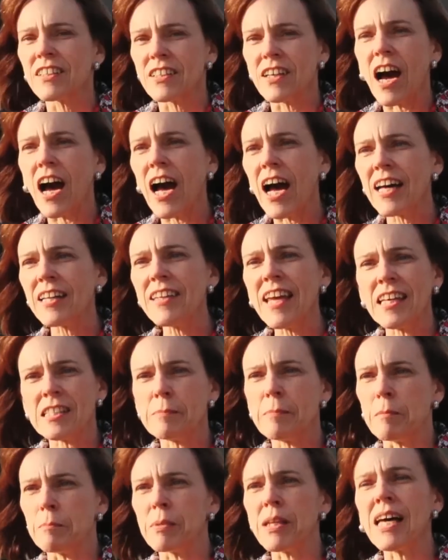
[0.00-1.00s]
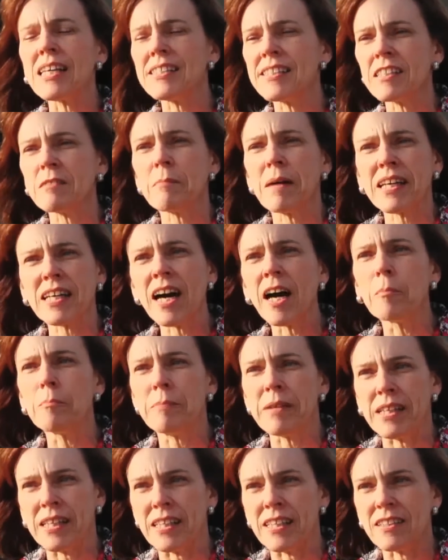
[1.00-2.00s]
God has been blessing my
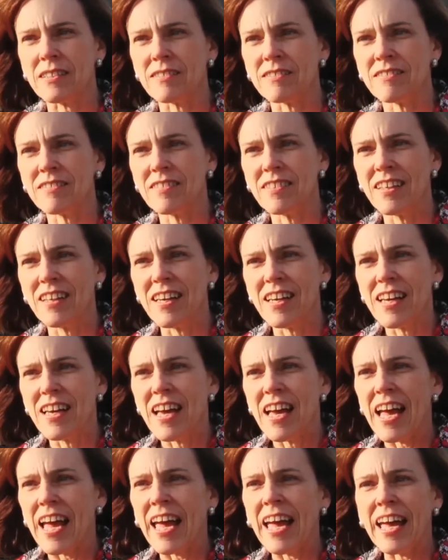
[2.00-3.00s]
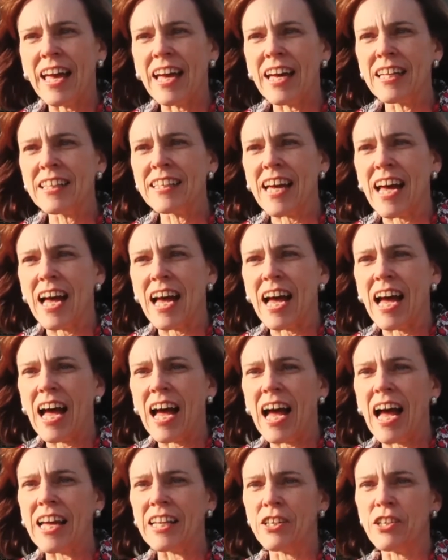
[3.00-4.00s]
company, and
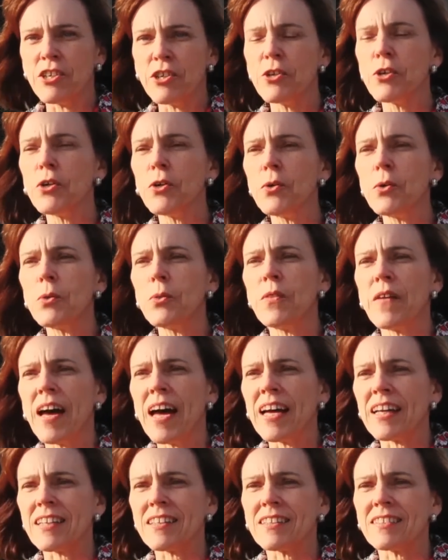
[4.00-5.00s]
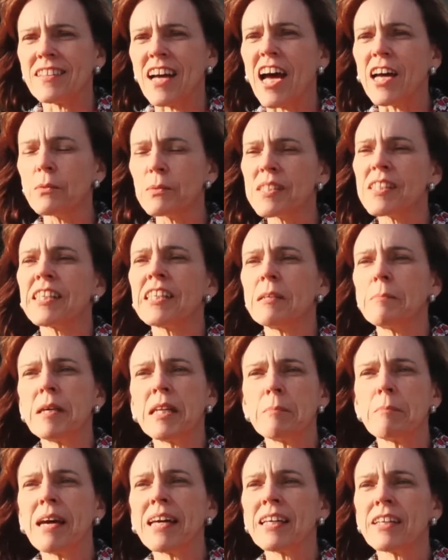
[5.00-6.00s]
I knew that God was leading me
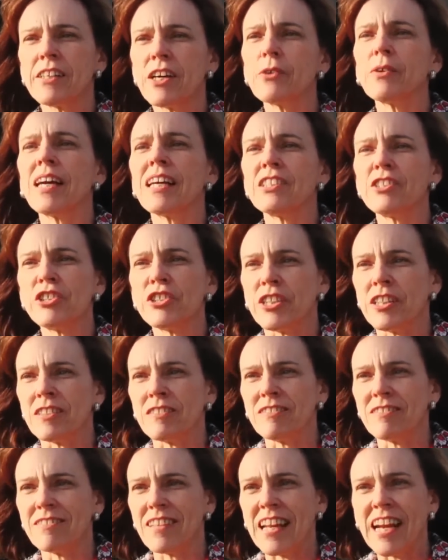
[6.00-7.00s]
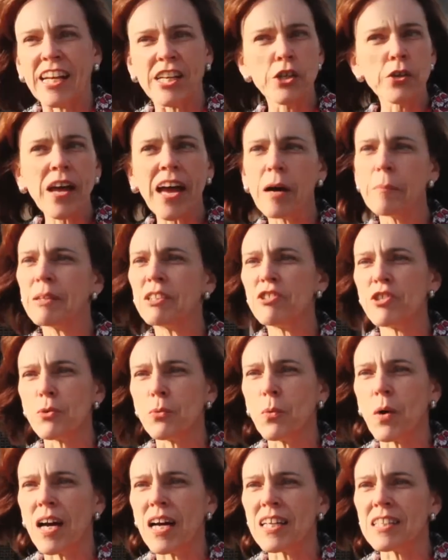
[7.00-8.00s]
to make a donation, and I knew how much it
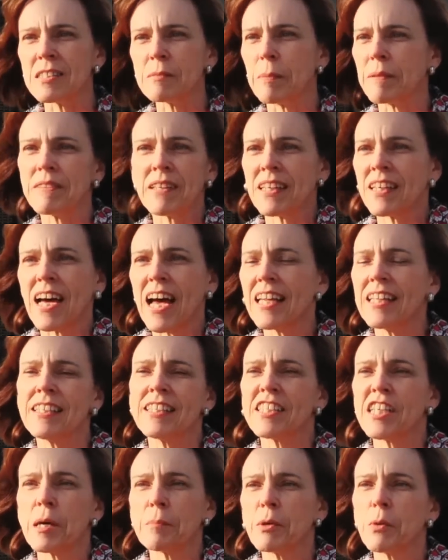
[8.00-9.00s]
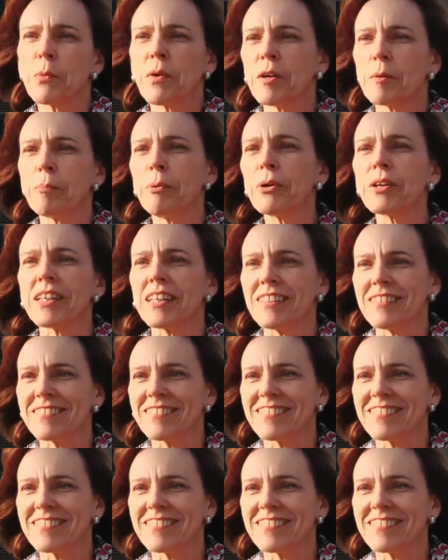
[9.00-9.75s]
was, but then God didn't tell me where to put it.